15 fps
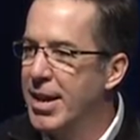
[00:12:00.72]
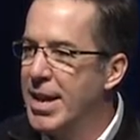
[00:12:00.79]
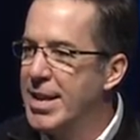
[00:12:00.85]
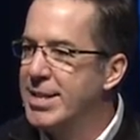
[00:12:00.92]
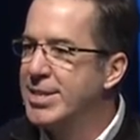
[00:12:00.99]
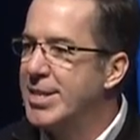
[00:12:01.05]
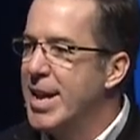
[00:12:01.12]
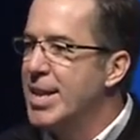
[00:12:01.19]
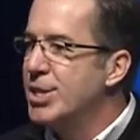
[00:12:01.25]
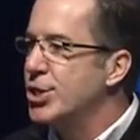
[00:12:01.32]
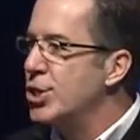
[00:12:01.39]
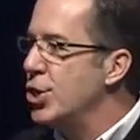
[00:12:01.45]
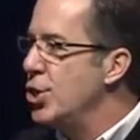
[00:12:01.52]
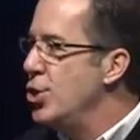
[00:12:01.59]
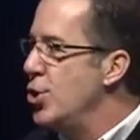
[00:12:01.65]
He says
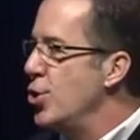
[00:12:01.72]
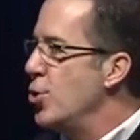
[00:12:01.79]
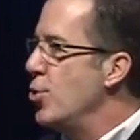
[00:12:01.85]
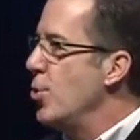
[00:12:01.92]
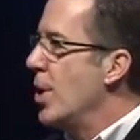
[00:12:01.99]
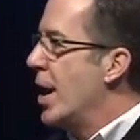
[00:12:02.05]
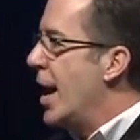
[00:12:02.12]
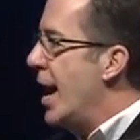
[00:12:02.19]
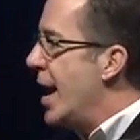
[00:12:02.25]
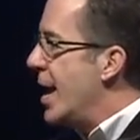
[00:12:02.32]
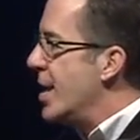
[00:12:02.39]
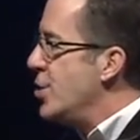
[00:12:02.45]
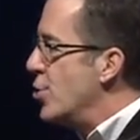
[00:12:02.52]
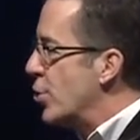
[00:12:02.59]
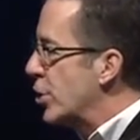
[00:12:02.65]
to you
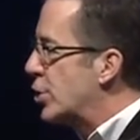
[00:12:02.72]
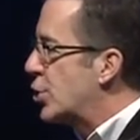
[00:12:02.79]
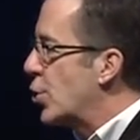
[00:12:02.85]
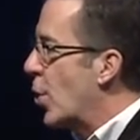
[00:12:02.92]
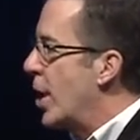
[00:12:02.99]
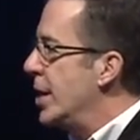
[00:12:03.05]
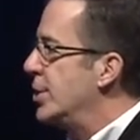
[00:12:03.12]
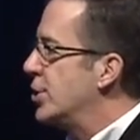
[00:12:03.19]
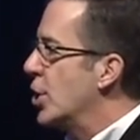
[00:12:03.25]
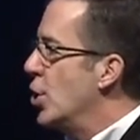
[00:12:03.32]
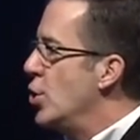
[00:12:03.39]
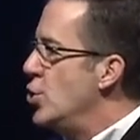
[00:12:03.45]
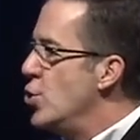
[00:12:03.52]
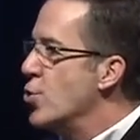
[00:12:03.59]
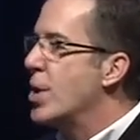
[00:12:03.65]
in your choice,
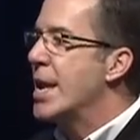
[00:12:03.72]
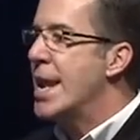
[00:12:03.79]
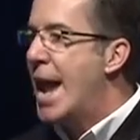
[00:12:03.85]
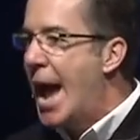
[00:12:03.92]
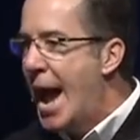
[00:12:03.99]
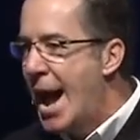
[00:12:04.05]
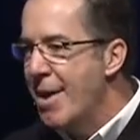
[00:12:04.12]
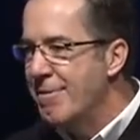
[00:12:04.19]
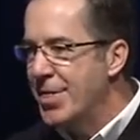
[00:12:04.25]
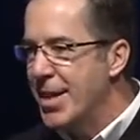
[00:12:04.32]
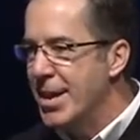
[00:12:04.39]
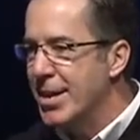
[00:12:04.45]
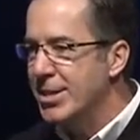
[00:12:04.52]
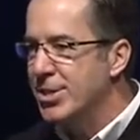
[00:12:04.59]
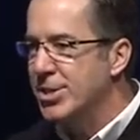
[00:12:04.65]
you can have
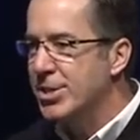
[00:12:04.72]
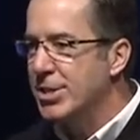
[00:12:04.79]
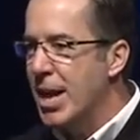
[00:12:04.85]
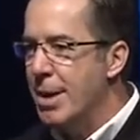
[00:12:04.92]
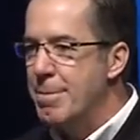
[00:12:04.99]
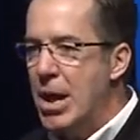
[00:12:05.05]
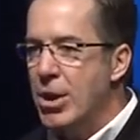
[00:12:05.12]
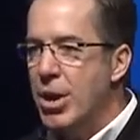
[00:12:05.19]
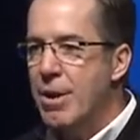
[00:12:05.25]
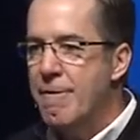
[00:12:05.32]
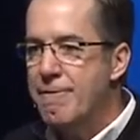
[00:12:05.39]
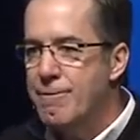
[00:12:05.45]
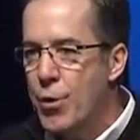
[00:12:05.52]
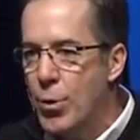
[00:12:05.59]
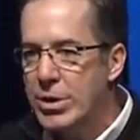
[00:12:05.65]
this. I'm not going to
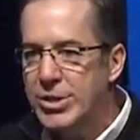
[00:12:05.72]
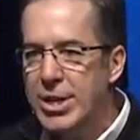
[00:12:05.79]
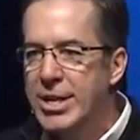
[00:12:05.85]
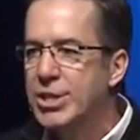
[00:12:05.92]
force it.